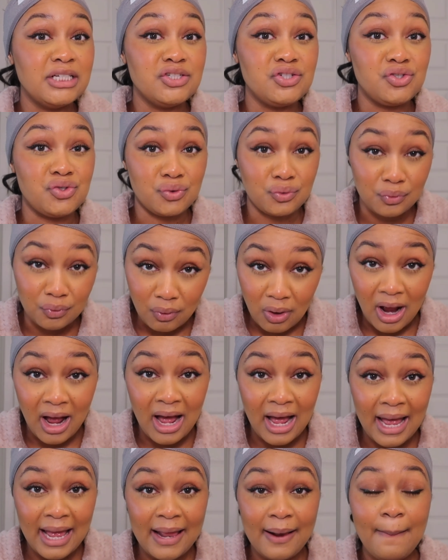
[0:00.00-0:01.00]

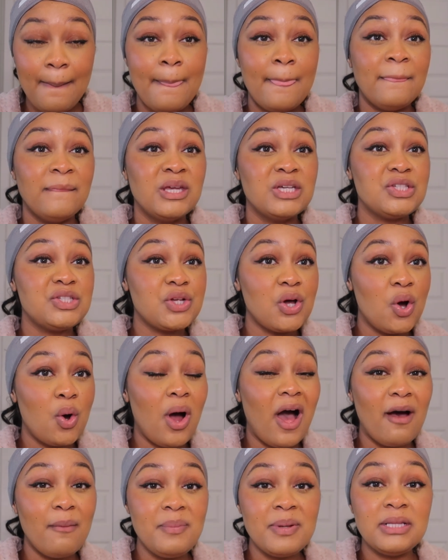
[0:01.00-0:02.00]
dry. So
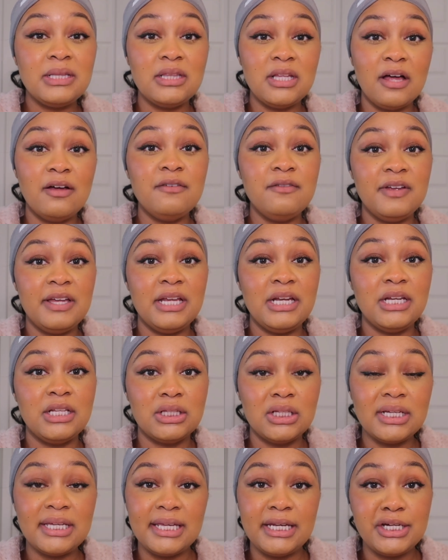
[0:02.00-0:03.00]
I've been loving
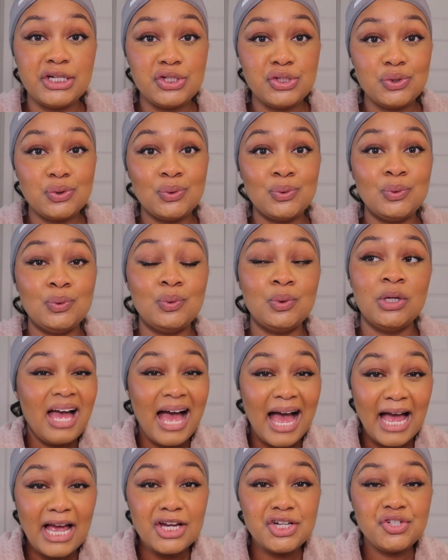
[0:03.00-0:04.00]
looking into
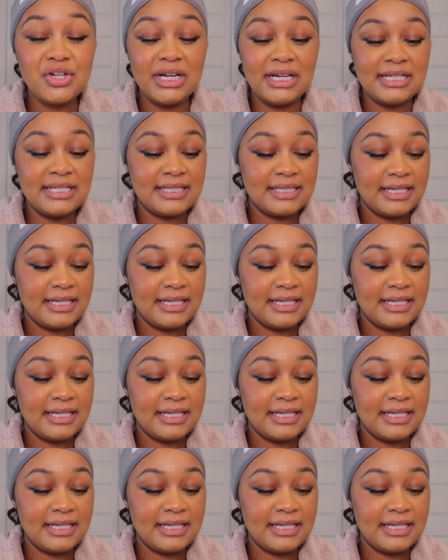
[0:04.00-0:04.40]
hydrating